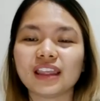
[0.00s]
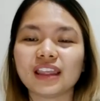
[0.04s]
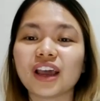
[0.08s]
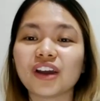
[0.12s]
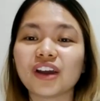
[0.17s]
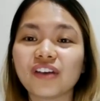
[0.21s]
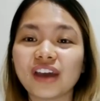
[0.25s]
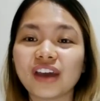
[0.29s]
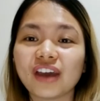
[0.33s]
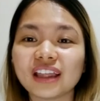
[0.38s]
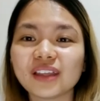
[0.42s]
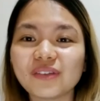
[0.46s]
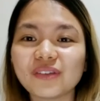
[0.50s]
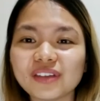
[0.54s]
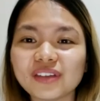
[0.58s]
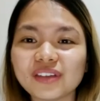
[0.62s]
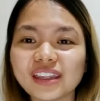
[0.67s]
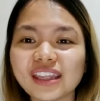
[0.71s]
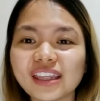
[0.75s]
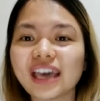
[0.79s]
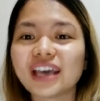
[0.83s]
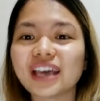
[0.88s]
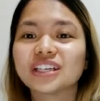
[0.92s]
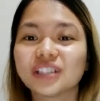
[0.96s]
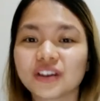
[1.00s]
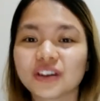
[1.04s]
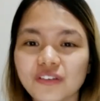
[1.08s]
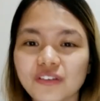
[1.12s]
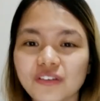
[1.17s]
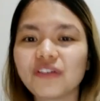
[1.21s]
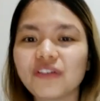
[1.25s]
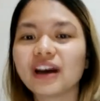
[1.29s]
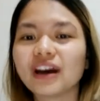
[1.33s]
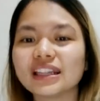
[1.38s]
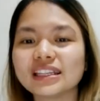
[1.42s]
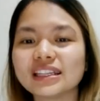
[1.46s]
and creativity actually
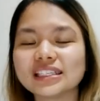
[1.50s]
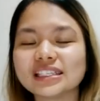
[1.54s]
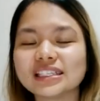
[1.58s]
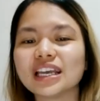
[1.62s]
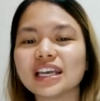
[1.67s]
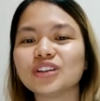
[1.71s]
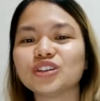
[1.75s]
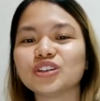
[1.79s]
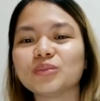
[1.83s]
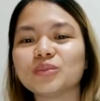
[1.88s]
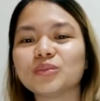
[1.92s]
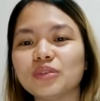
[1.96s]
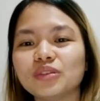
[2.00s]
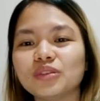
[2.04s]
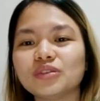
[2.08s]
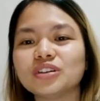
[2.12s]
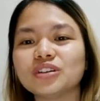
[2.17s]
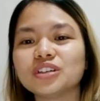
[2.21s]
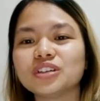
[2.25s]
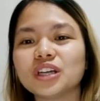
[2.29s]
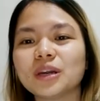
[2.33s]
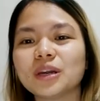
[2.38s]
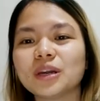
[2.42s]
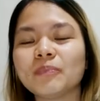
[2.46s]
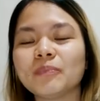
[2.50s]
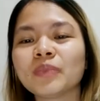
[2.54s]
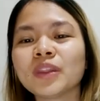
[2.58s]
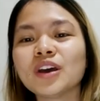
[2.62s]
funds entrepreneurship.